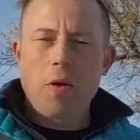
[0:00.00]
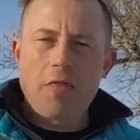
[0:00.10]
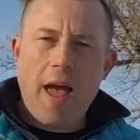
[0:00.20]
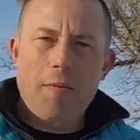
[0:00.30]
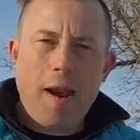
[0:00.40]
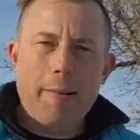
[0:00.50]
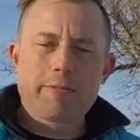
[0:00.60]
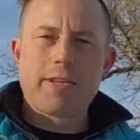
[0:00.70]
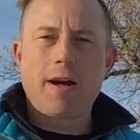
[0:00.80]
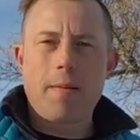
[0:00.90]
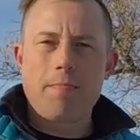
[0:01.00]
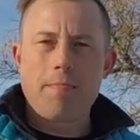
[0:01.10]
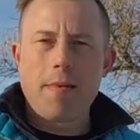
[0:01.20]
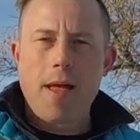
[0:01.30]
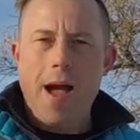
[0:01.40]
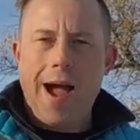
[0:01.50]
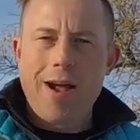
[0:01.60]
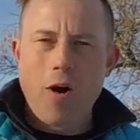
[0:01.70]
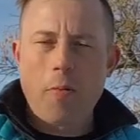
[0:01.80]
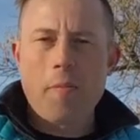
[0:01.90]
well, that wraps it up. I
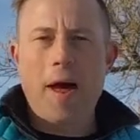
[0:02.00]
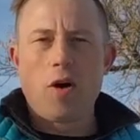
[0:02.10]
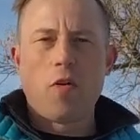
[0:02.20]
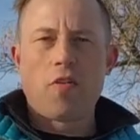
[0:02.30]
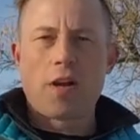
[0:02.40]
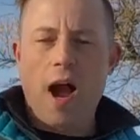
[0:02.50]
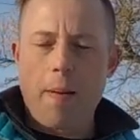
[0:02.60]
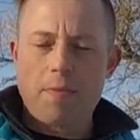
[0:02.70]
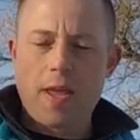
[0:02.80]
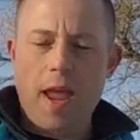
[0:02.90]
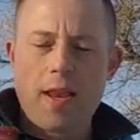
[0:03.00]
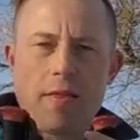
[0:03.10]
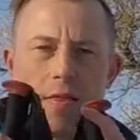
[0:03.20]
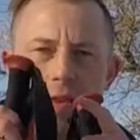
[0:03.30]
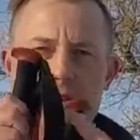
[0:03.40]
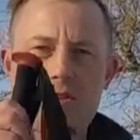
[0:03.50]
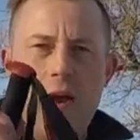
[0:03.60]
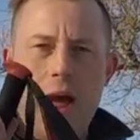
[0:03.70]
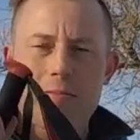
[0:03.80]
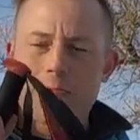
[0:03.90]
hope I'm not overcomplicating the
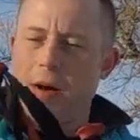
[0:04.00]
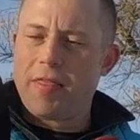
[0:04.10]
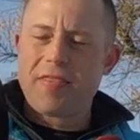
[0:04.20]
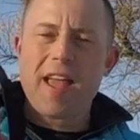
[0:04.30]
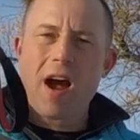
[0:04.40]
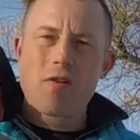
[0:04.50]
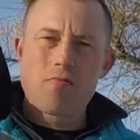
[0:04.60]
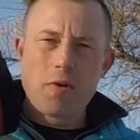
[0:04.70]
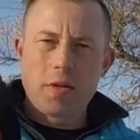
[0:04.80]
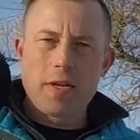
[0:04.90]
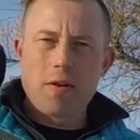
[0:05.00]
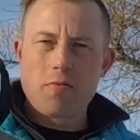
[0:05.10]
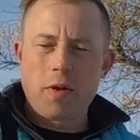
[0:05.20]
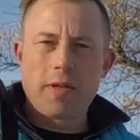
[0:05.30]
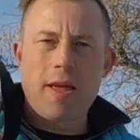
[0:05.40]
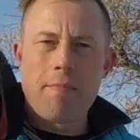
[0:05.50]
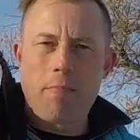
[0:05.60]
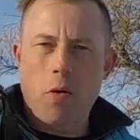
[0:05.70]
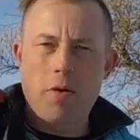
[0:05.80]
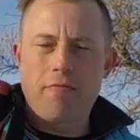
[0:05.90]
straps, but they are really, really
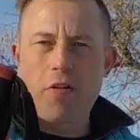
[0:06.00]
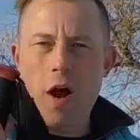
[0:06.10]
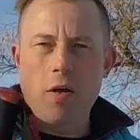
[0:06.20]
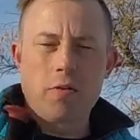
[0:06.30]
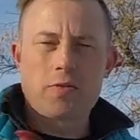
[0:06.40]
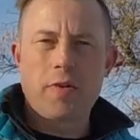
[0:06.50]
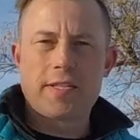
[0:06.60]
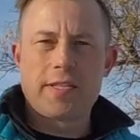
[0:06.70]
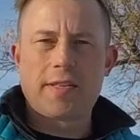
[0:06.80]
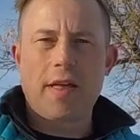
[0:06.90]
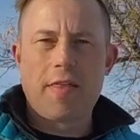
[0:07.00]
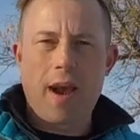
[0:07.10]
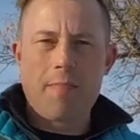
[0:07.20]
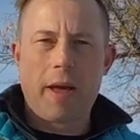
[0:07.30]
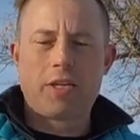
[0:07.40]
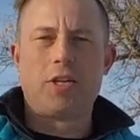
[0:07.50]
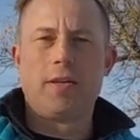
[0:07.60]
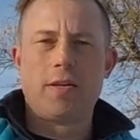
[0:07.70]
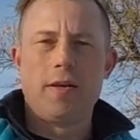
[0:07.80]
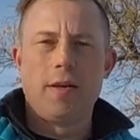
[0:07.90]
important for all those reasons that I
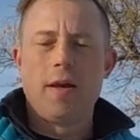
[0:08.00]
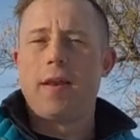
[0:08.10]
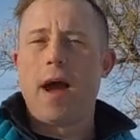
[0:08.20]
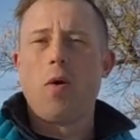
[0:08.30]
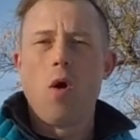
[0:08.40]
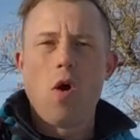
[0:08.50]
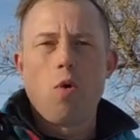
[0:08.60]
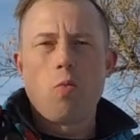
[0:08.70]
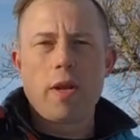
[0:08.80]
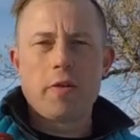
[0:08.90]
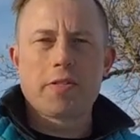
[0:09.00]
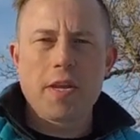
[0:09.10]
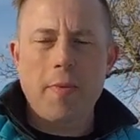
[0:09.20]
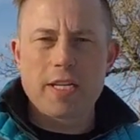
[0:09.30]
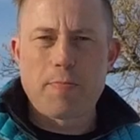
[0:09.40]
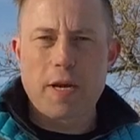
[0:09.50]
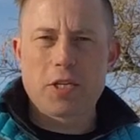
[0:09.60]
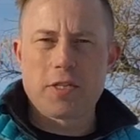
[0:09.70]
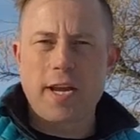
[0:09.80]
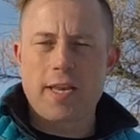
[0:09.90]
mentioned. Now, when you see my
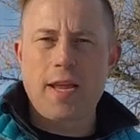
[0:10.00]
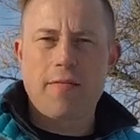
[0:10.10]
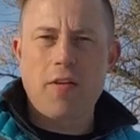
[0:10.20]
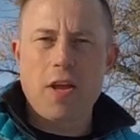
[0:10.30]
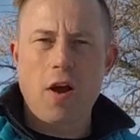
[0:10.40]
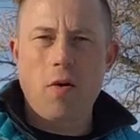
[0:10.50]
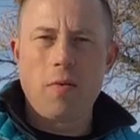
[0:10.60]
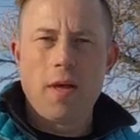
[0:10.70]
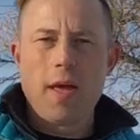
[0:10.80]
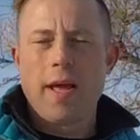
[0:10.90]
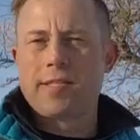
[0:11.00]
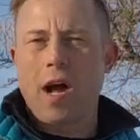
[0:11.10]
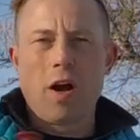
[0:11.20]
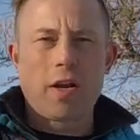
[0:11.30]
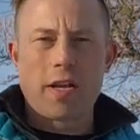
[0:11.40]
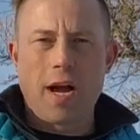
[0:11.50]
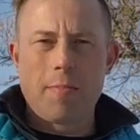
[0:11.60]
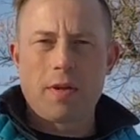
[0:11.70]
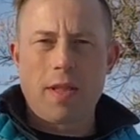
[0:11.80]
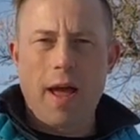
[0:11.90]
special technique video, it's all going to come
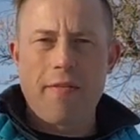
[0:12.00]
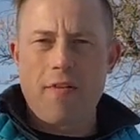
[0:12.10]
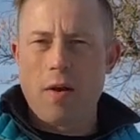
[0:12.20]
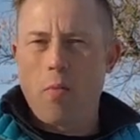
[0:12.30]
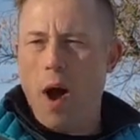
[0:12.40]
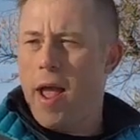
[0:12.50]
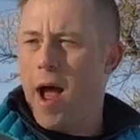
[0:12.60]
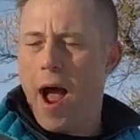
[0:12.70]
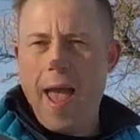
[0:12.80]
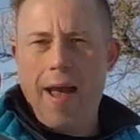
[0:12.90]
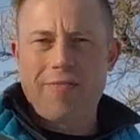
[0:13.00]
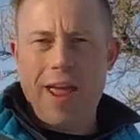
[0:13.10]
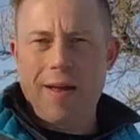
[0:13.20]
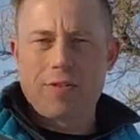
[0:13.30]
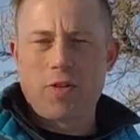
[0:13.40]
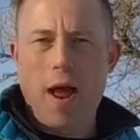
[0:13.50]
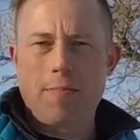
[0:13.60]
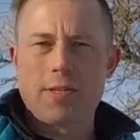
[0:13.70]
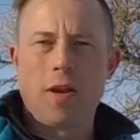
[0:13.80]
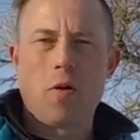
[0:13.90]
to life on why I have to have
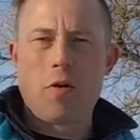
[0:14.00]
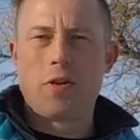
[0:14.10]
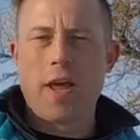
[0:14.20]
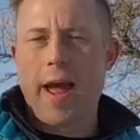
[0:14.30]
straps in order to